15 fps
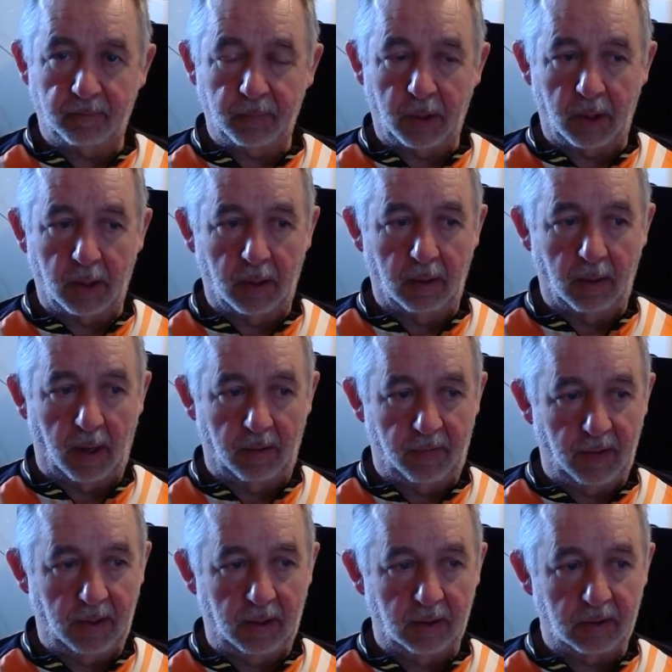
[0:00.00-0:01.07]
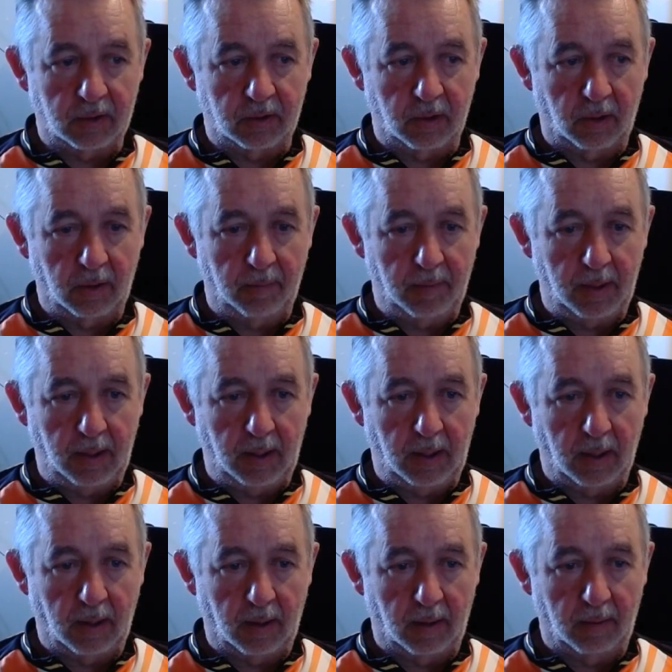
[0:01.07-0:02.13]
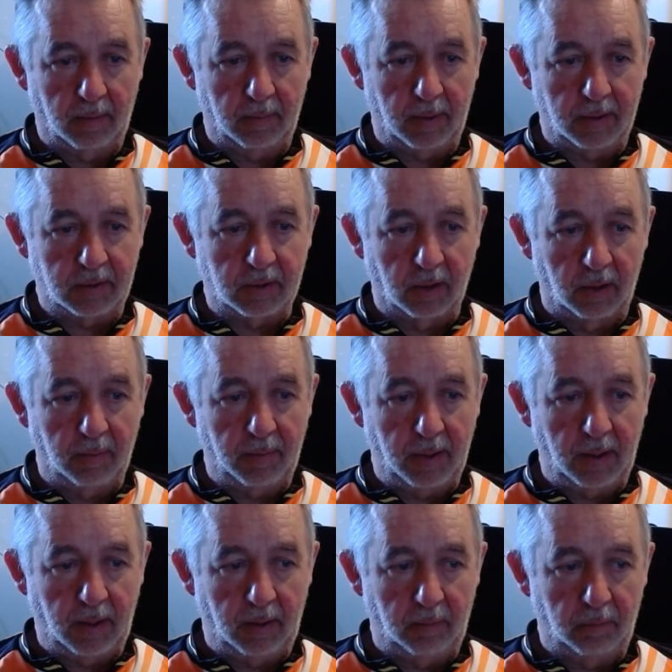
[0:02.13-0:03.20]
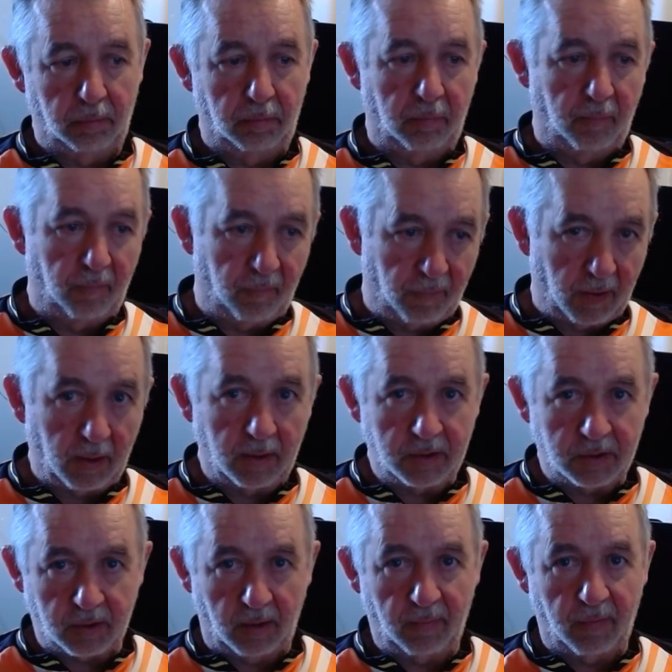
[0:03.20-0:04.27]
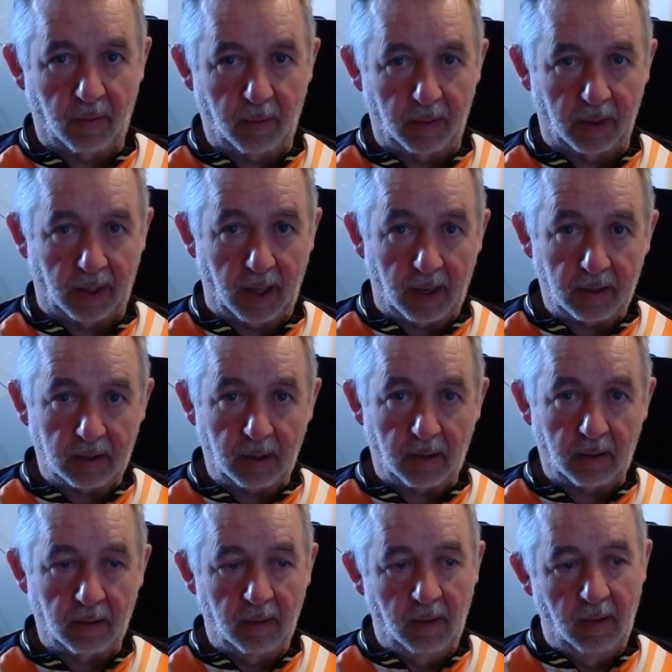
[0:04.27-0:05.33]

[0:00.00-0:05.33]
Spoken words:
I think it's going to be fairly straightforward to get it there,